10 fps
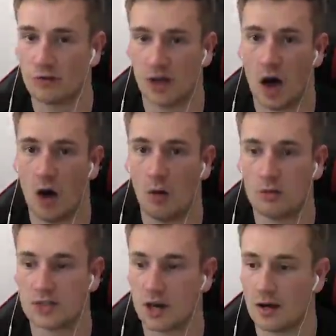the you. whole
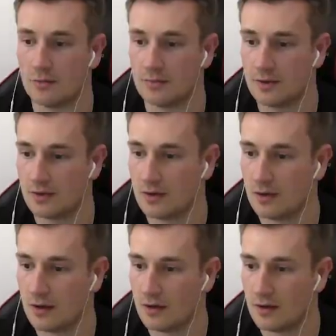time. I love you like,
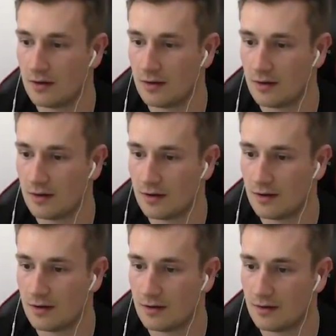I, I, don't do that, but you should
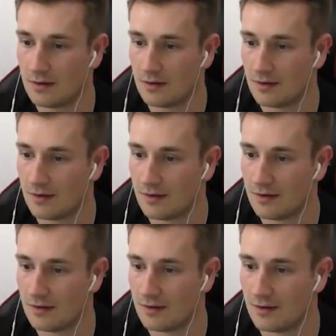probably do it, Joe. On
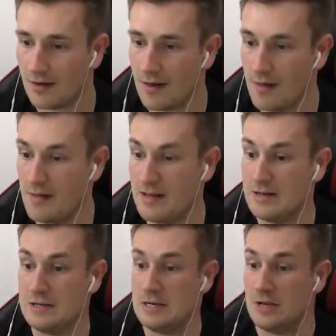get score, on am score!
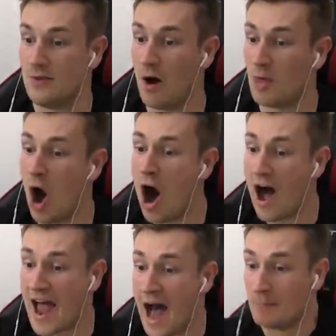No! Oli. No, not
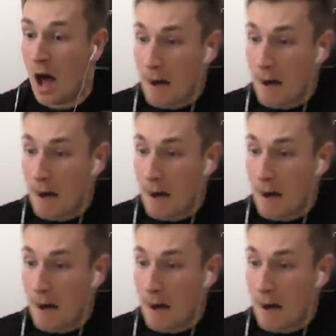I am!